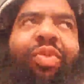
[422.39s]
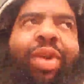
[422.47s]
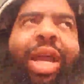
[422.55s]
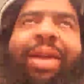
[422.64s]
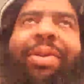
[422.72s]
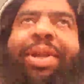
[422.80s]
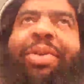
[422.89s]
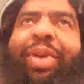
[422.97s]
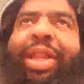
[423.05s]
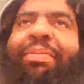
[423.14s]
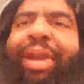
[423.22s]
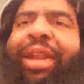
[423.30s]
well, we don't
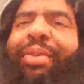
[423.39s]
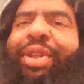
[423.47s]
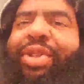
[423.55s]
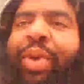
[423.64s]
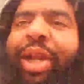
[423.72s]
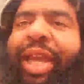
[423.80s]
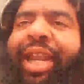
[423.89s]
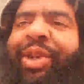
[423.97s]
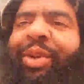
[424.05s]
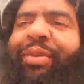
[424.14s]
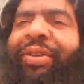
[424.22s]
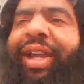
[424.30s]
really mean it. We just want to get
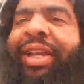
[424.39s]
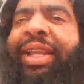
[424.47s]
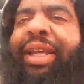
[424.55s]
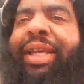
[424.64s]
into a fight.